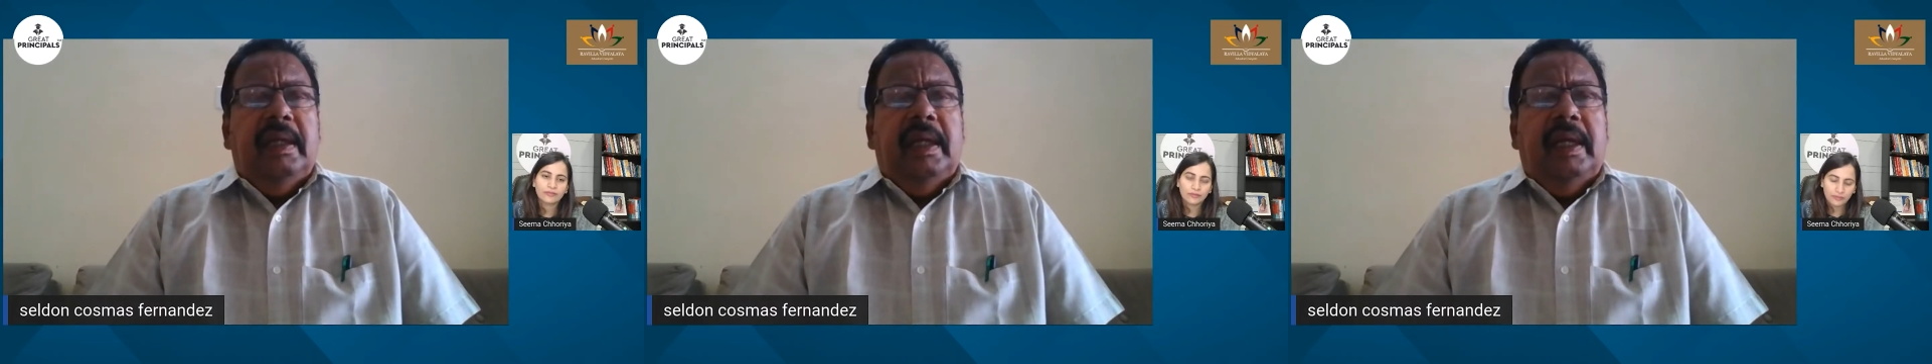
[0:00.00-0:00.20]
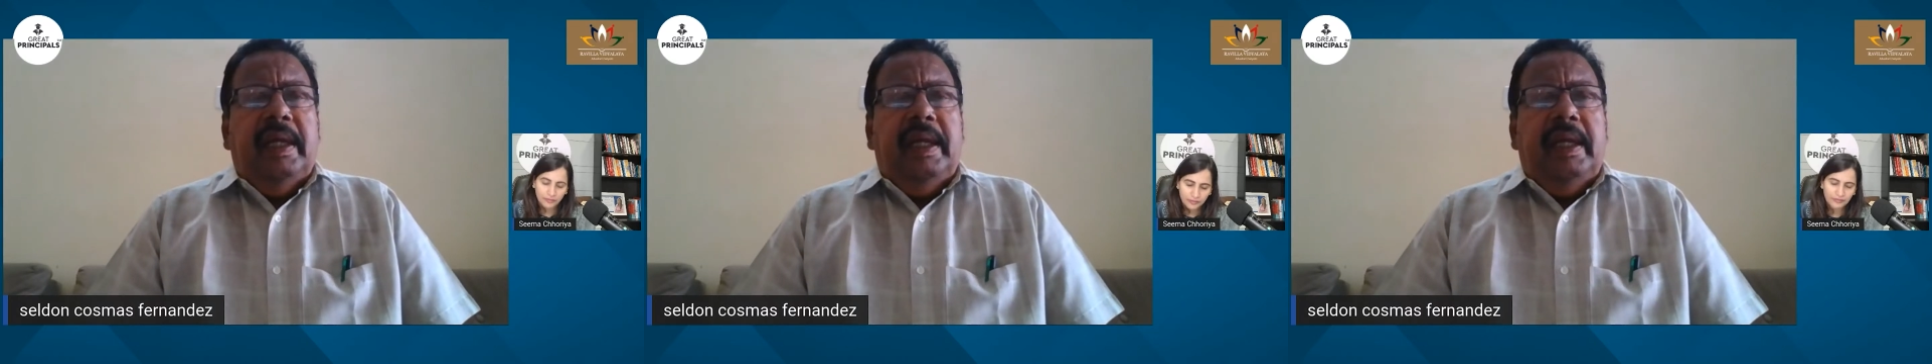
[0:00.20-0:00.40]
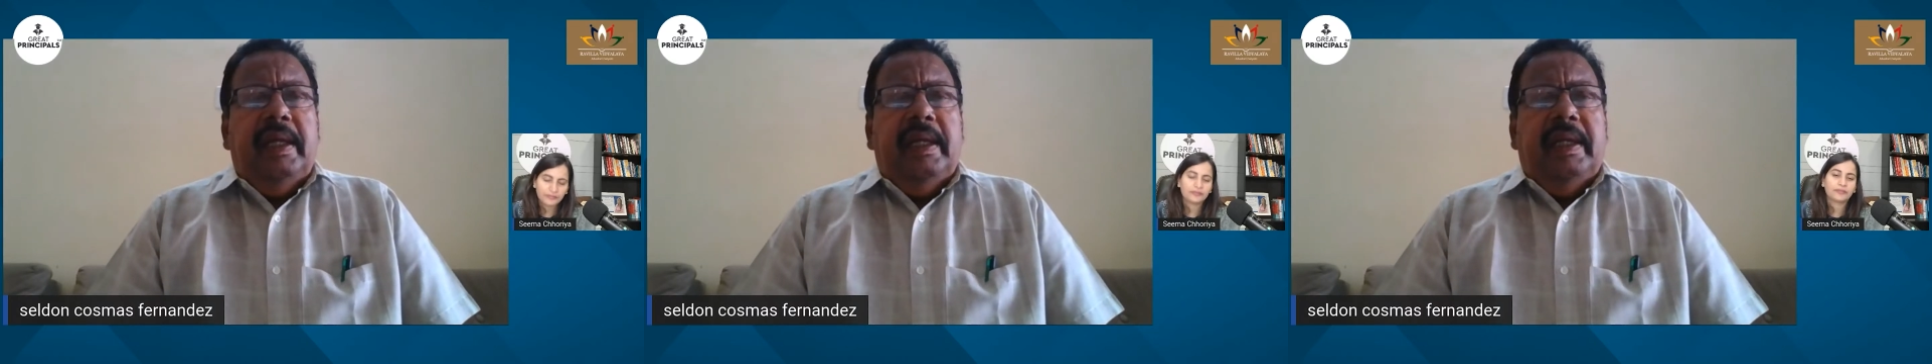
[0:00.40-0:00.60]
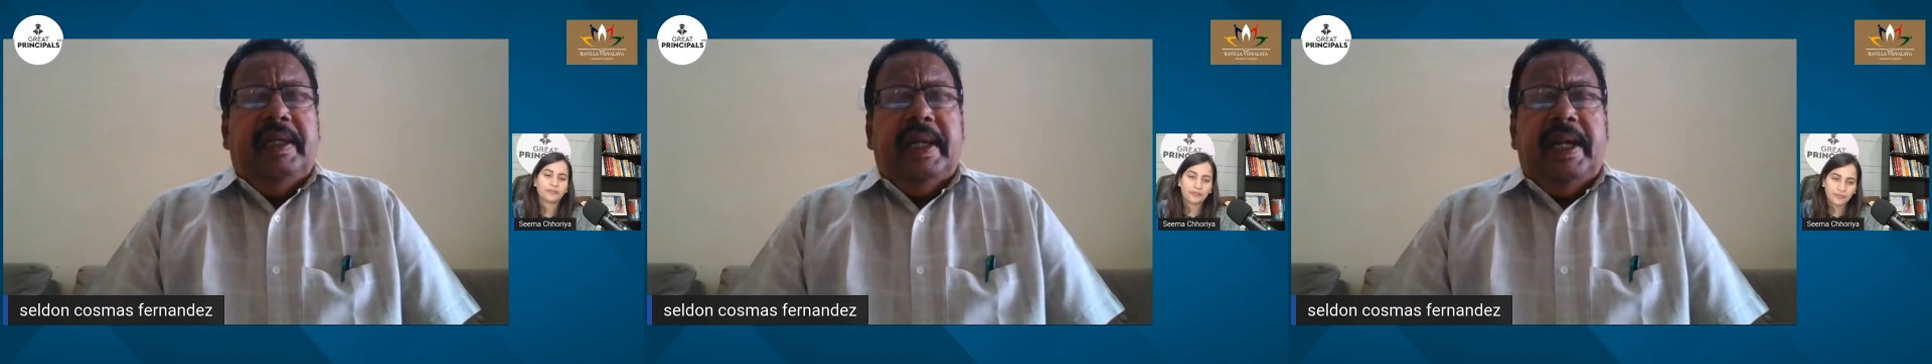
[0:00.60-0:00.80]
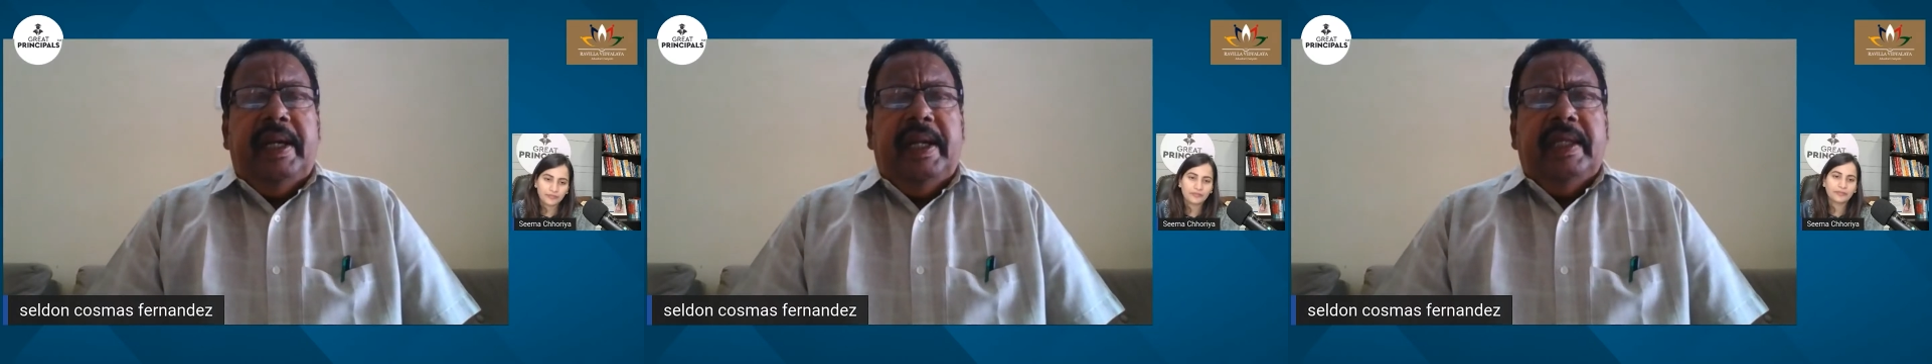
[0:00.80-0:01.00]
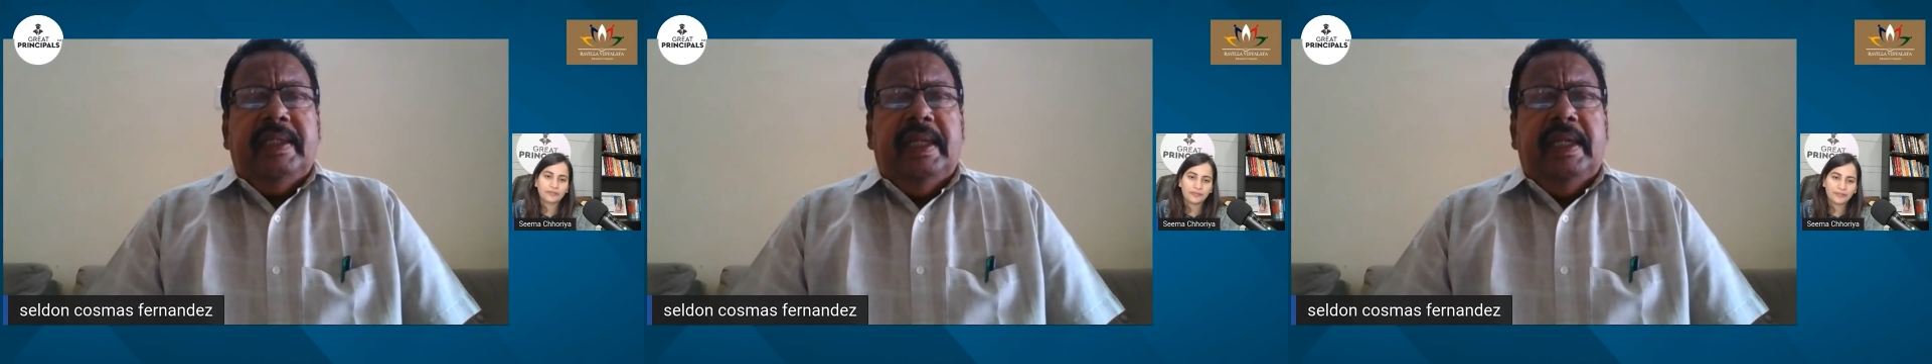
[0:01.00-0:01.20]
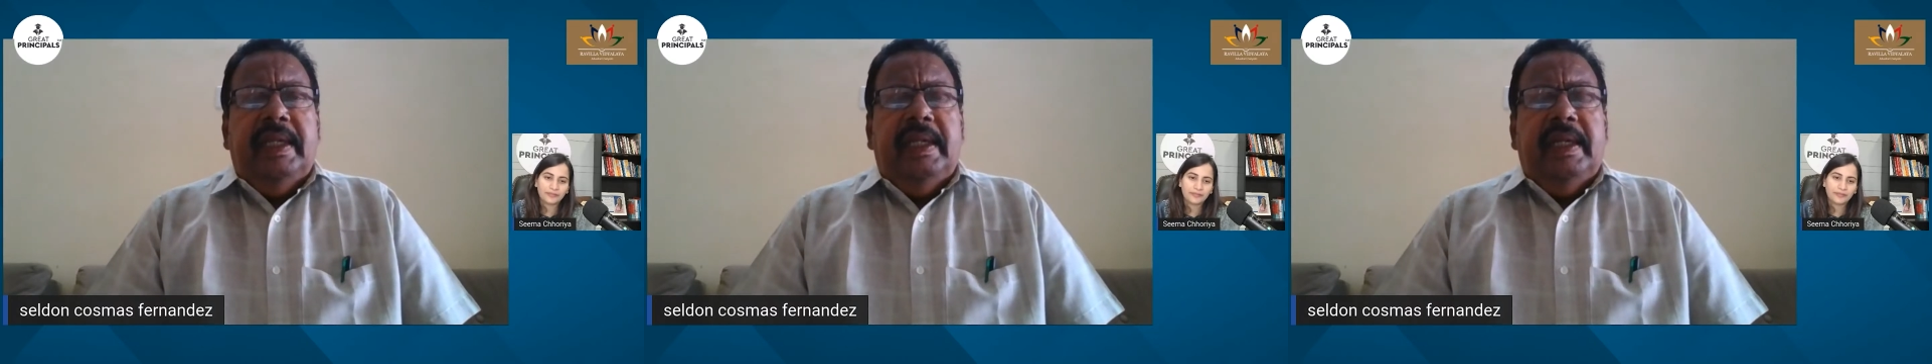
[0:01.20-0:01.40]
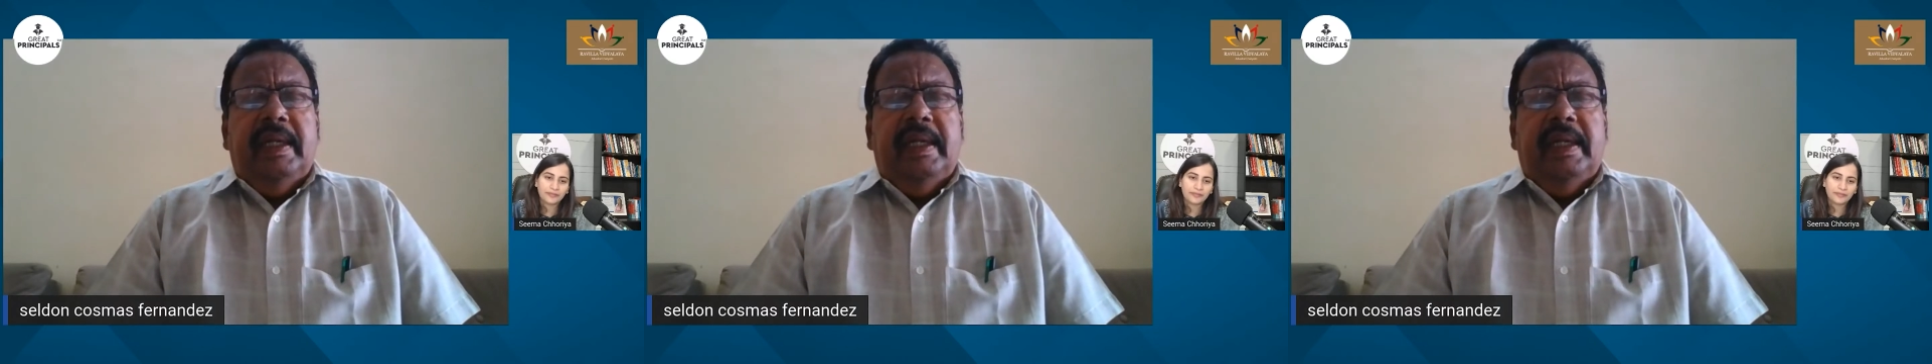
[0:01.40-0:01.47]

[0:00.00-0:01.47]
He retired as a